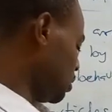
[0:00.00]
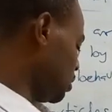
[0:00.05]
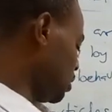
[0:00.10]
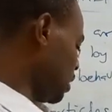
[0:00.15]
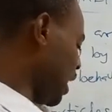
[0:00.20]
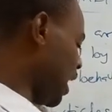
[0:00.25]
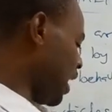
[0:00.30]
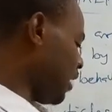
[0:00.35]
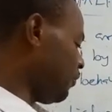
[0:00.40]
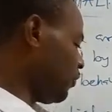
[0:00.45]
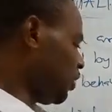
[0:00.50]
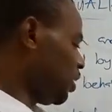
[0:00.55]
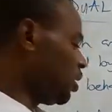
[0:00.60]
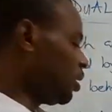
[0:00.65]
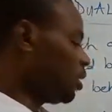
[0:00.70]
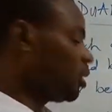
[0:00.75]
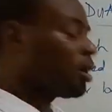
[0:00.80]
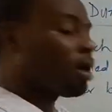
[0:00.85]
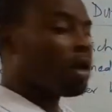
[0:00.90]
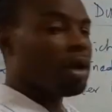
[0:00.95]
IV,
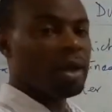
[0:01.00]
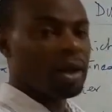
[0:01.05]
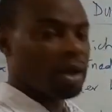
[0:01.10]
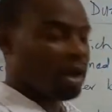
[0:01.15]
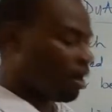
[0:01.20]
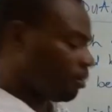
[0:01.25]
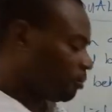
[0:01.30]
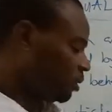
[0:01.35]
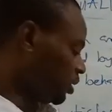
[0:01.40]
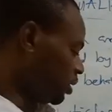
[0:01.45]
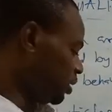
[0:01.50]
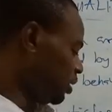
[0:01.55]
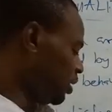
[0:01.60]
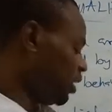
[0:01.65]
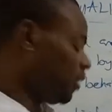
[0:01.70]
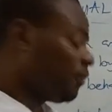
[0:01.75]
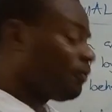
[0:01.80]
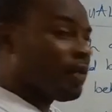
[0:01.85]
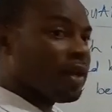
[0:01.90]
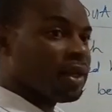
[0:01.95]
Compton
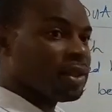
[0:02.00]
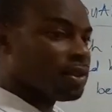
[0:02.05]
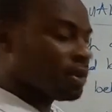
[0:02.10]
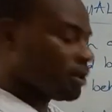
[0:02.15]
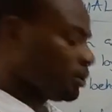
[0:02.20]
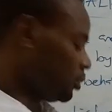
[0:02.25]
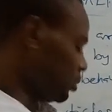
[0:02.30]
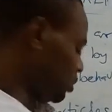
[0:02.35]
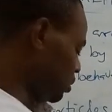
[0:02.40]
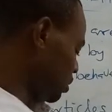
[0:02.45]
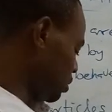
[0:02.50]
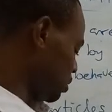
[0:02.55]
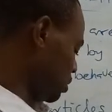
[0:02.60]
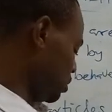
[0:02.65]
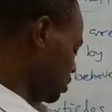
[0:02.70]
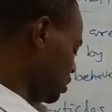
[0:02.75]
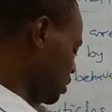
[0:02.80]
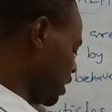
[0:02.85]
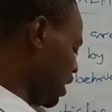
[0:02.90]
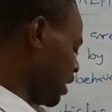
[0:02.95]
effect;
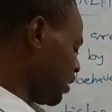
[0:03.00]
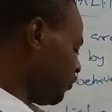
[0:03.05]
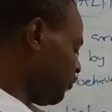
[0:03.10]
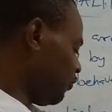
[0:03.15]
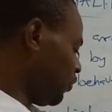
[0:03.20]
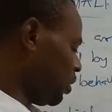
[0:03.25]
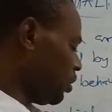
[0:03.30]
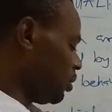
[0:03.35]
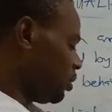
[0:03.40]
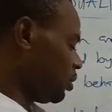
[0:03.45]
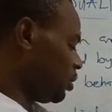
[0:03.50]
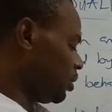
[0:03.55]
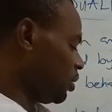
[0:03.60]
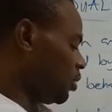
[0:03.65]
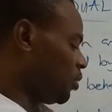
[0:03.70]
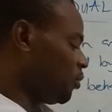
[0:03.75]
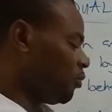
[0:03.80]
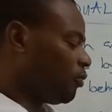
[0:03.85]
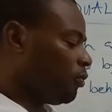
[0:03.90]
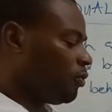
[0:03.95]
and V,
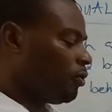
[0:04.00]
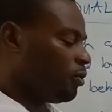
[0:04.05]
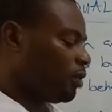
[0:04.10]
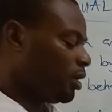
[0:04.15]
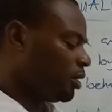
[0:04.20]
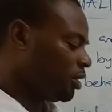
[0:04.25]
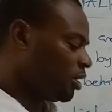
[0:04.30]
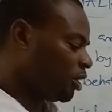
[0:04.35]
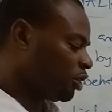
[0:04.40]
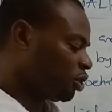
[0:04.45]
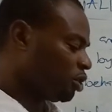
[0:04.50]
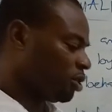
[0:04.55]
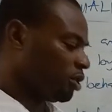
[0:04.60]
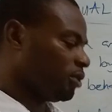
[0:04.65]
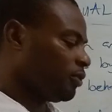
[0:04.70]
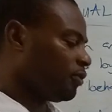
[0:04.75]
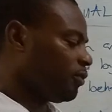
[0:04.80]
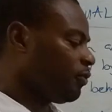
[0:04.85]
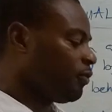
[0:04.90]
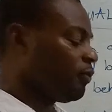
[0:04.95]
radiation
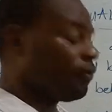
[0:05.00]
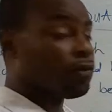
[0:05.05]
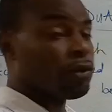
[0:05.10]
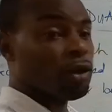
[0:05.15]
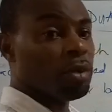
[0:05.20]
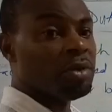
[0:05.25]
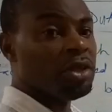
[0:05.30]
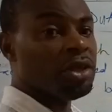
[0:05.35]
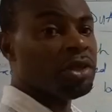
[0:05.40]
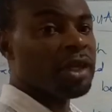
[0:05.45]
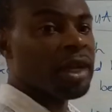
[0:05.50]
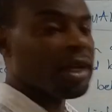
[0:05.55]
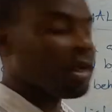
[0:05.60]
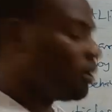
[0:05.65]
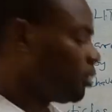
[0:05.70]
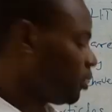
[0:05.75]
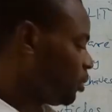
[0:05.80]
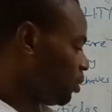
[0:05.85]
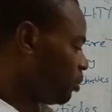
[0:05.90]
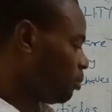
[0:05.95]
from heated
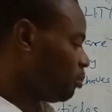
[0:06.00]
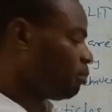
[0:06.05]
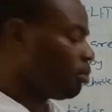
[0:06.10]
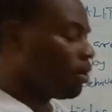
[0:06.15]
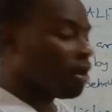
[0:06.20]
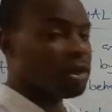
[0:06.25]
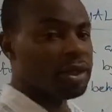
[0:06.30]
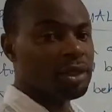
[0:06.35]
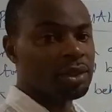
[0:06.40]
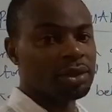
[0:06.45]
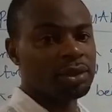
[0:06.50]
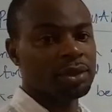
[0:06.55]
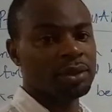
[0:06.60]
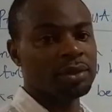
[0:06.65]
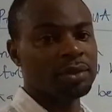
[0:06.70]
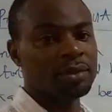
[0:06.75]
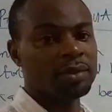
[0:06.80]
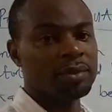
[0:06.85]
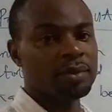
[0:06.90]
bodies.